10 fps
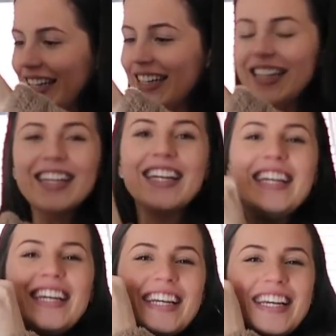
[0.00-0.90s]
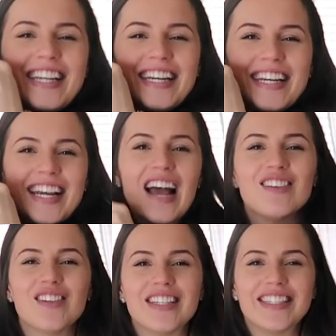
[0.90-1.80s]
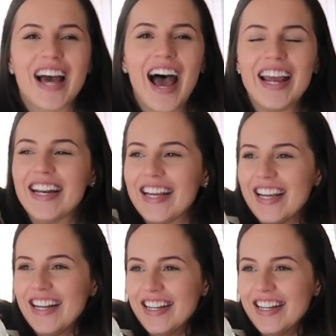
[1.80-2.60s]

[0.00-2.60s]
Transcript: Eee! I'm excited.